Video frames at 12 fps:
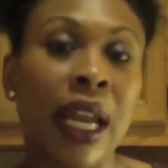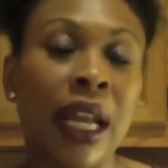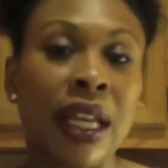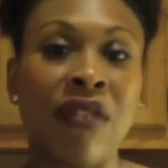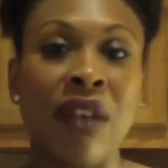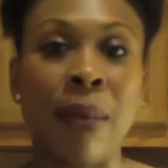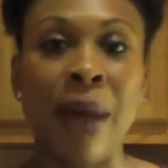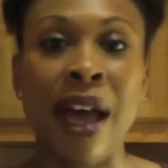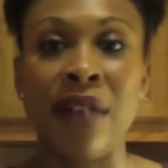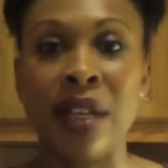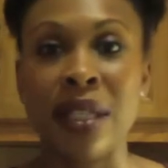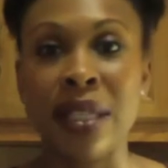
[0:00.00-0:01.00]
like if I'm
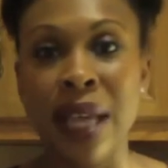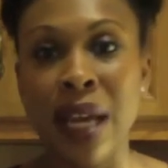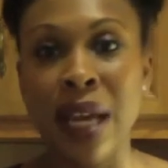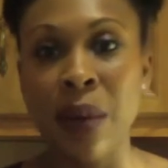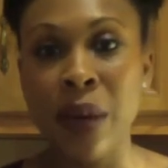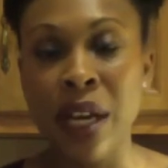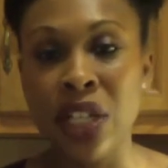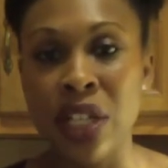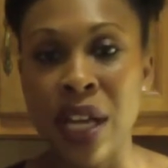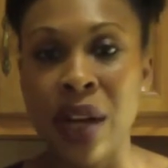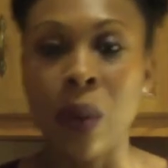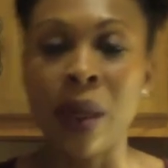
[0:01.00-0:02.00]
having a sandwich and
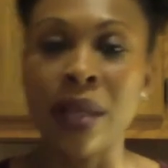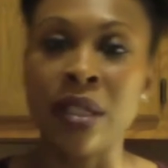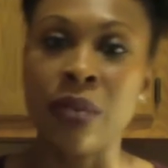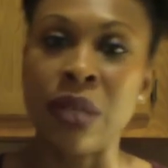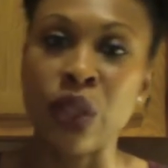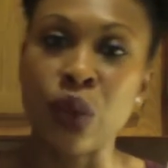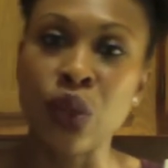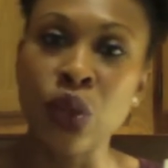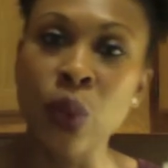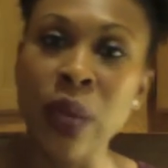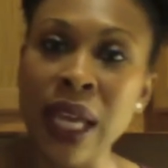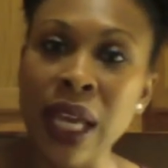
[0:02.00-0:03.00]
I don't want it to be so
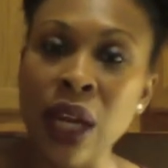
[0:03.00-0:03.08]
sweet,